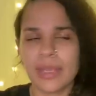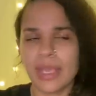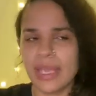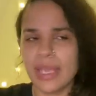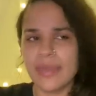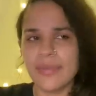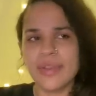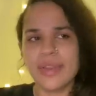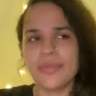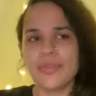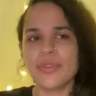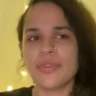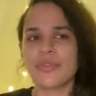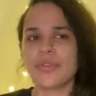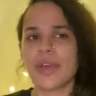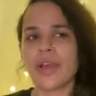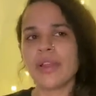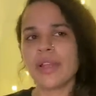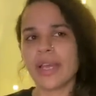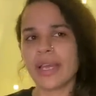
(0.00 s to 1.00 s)
even if you
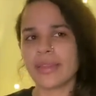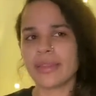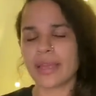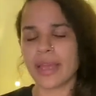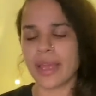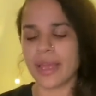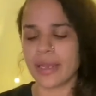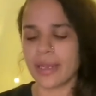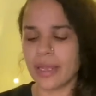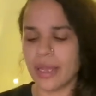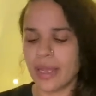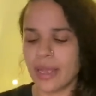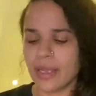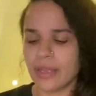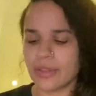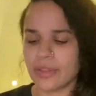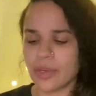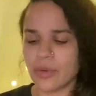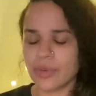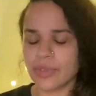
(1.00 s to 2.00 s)
felt like that,
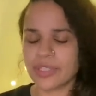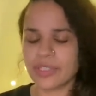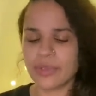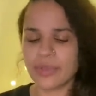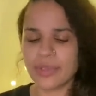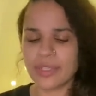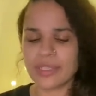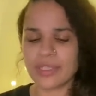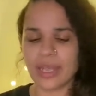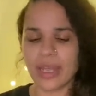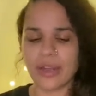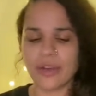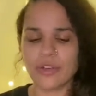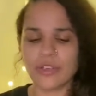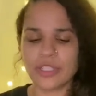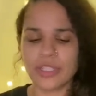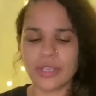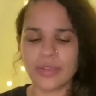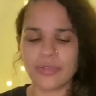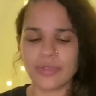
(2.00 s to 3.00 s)
there was still this
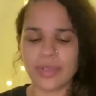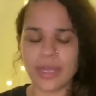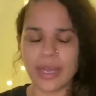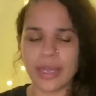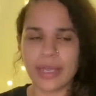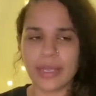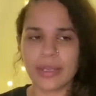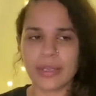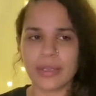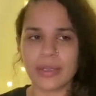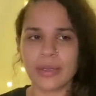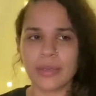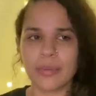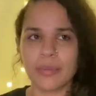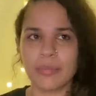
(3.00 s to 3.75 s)
energy of like,